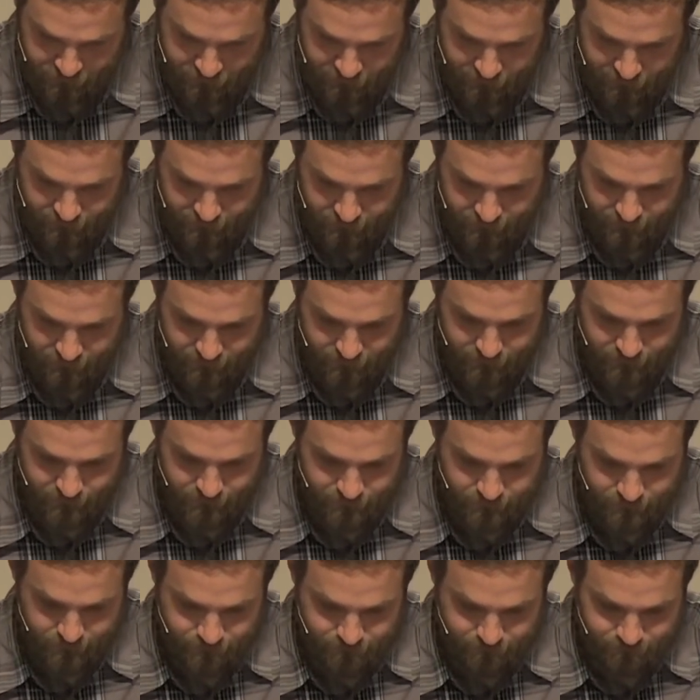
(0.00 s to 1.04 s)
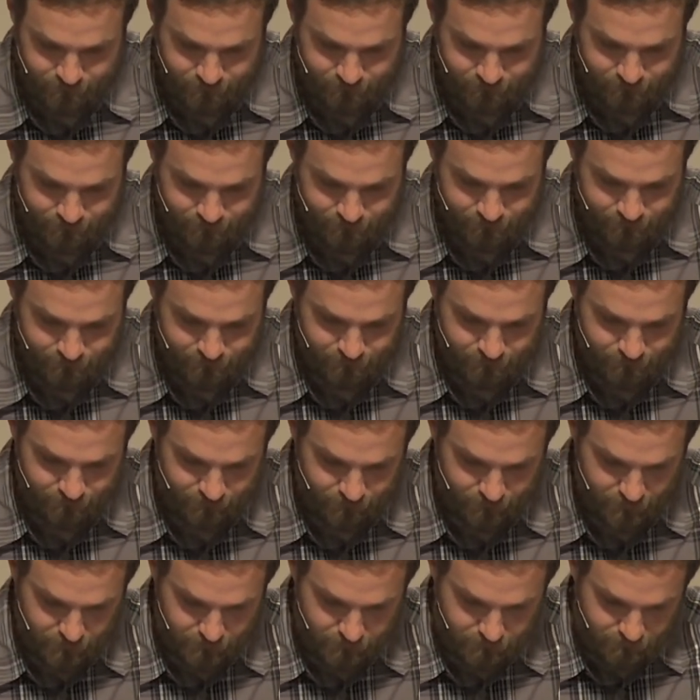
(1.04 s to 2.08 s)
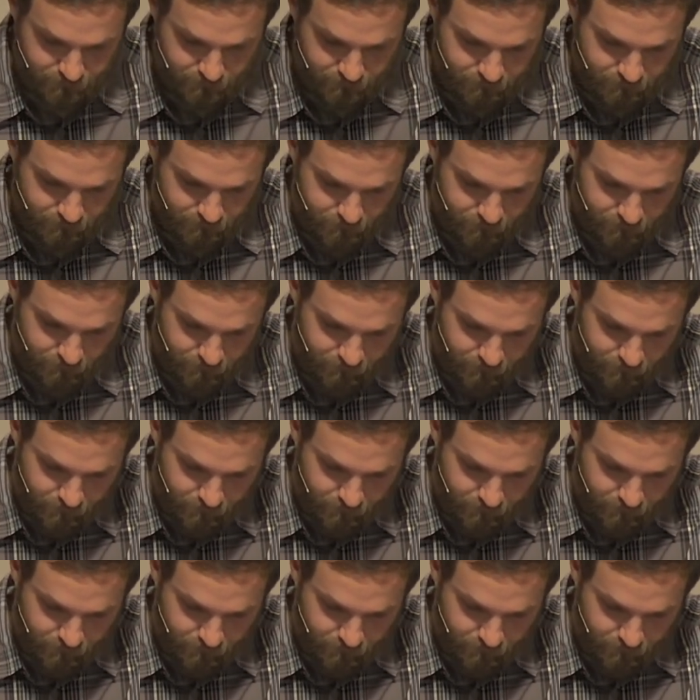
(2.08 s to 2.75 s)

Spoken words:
(silence)